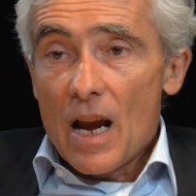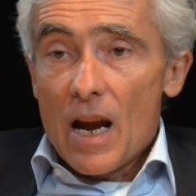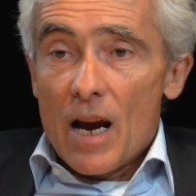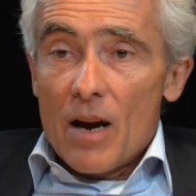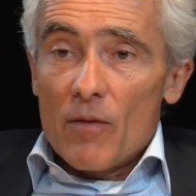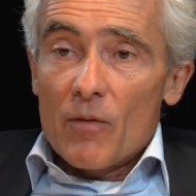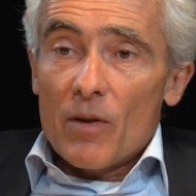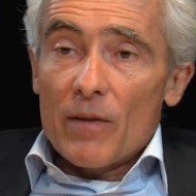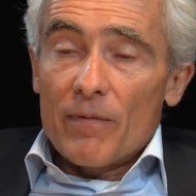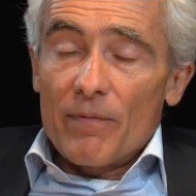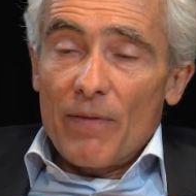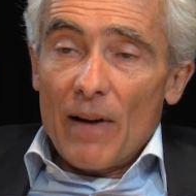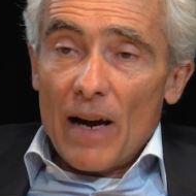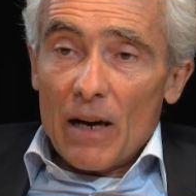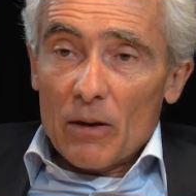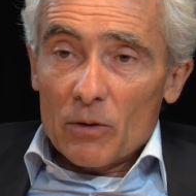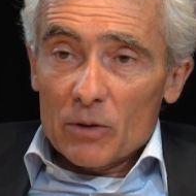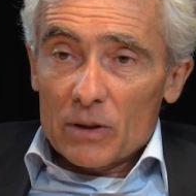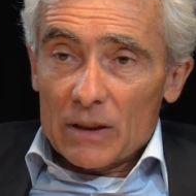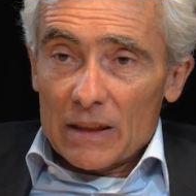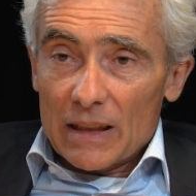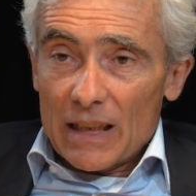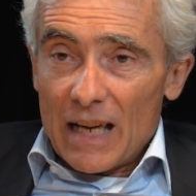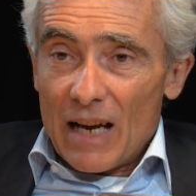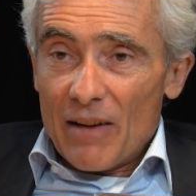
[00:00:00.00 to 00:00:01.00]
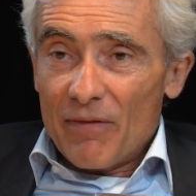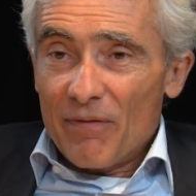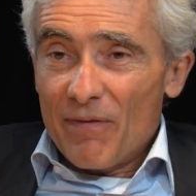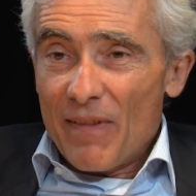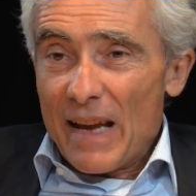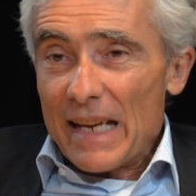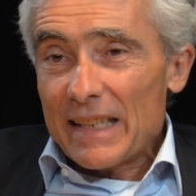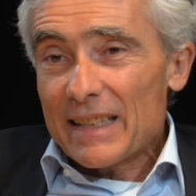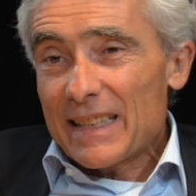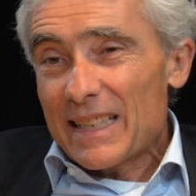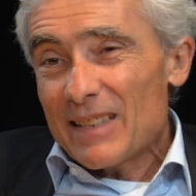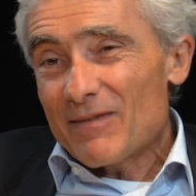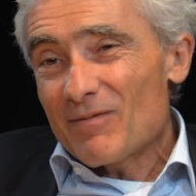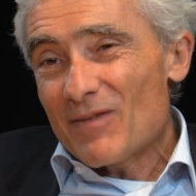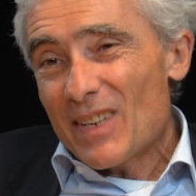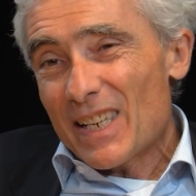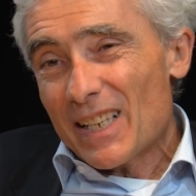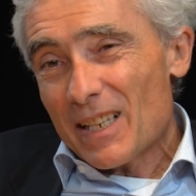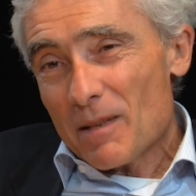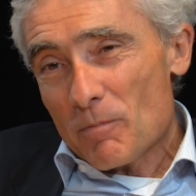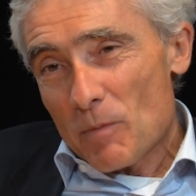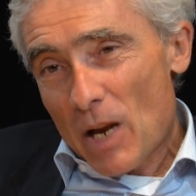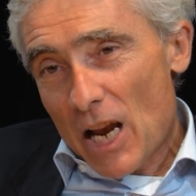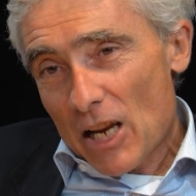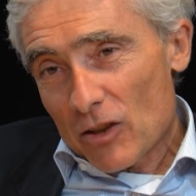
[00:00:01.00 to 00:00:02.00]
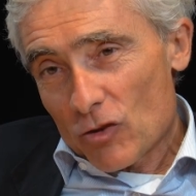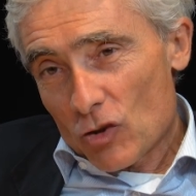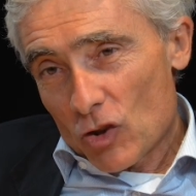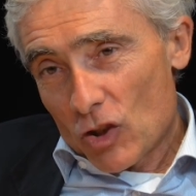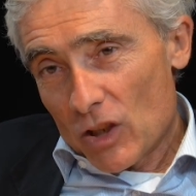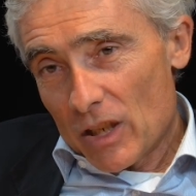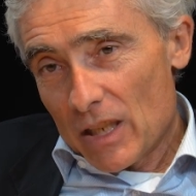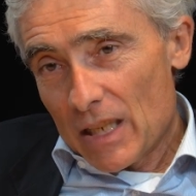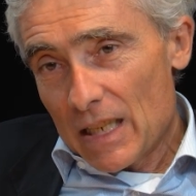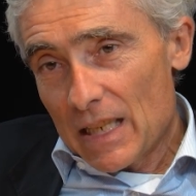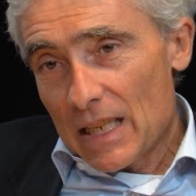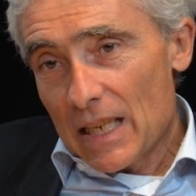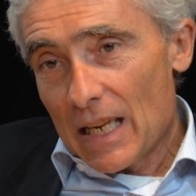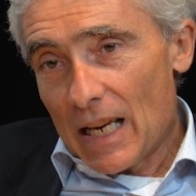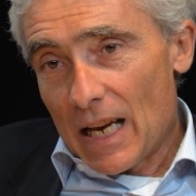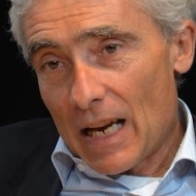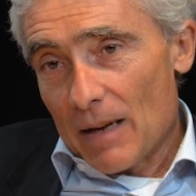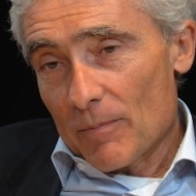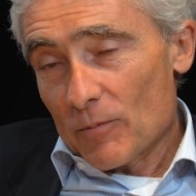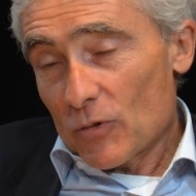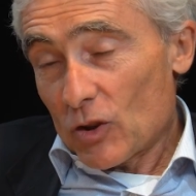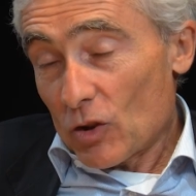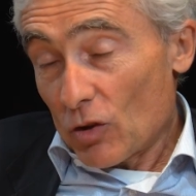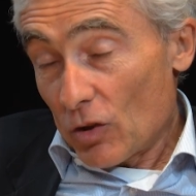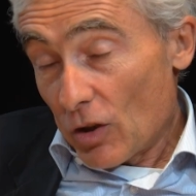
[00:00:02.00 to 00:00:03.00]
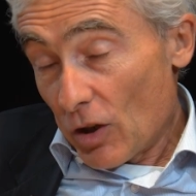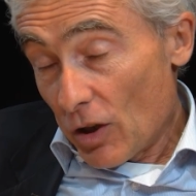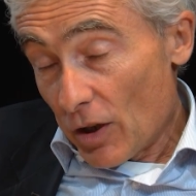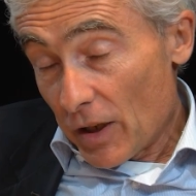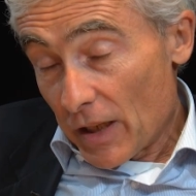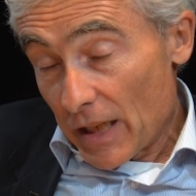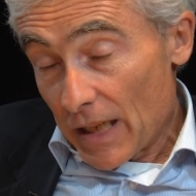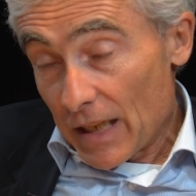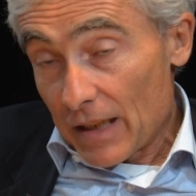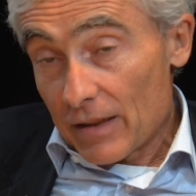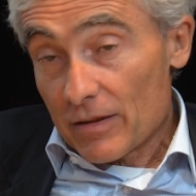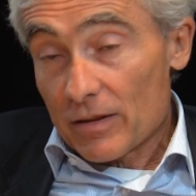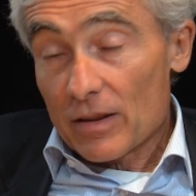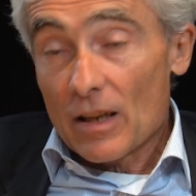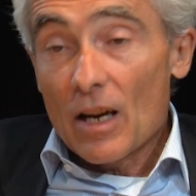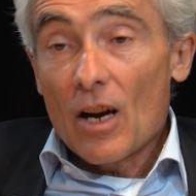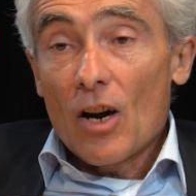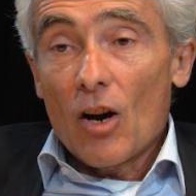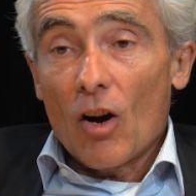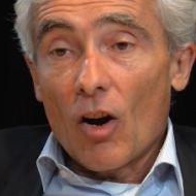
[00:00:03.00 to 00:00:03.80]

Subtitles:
without affecting very much incomes or earnings